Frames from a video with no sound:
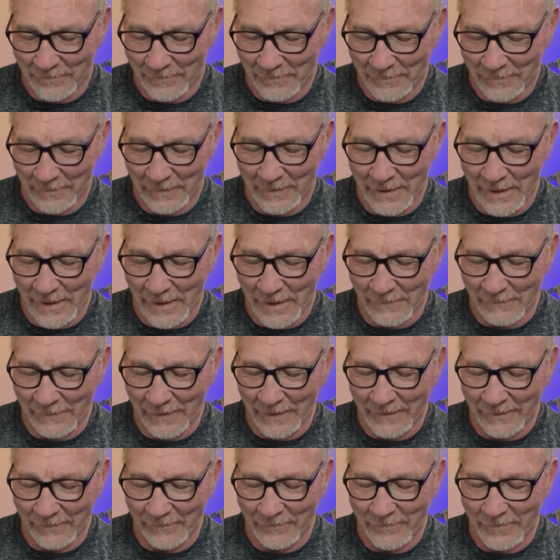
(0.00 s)
Yeah,
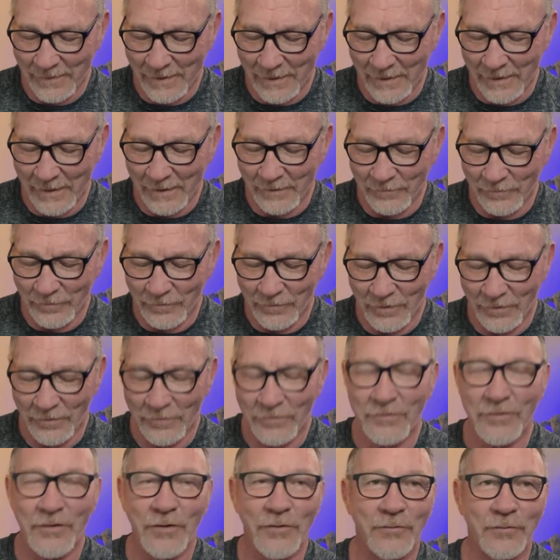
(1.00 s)
like I said, I
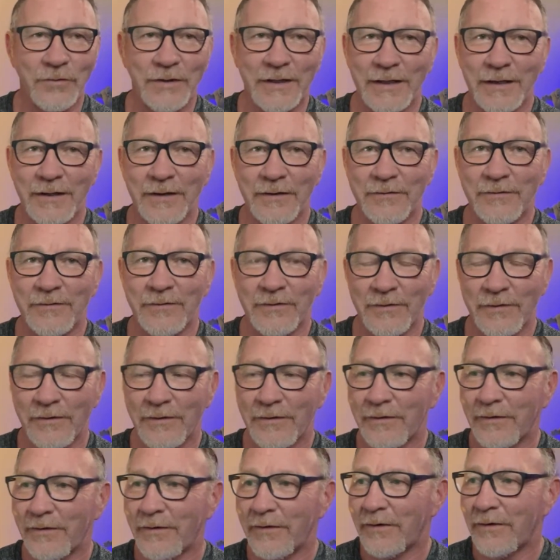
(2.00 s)
just don't get,
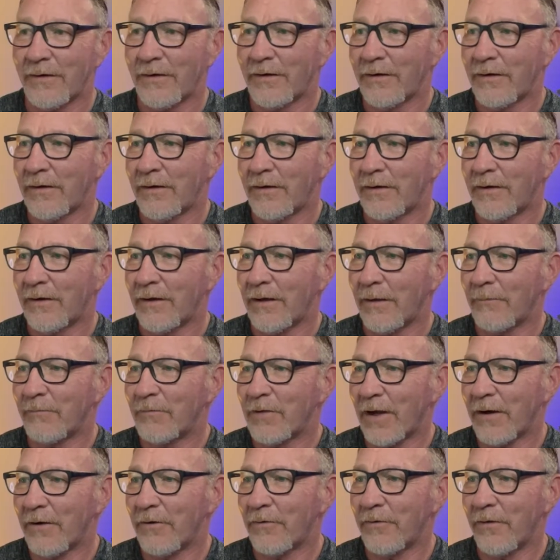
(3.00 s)
I'm
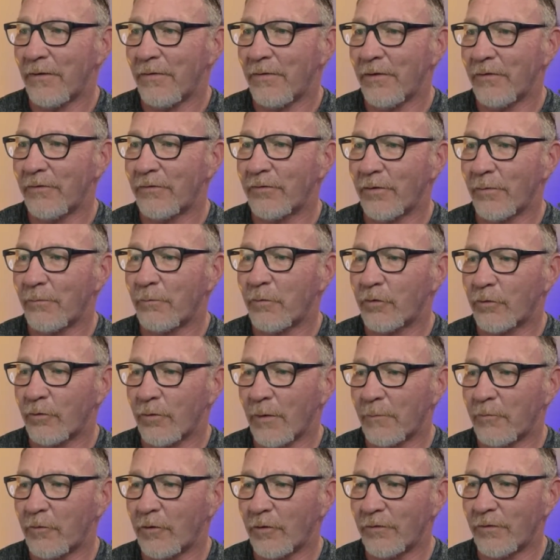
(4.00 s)
tired of the
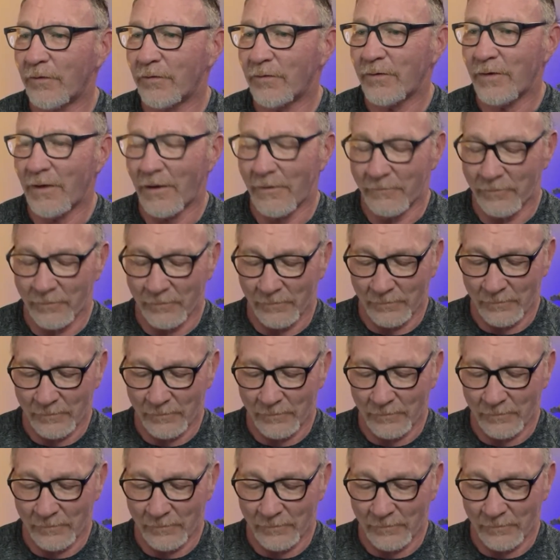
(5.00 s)
subscription stuff.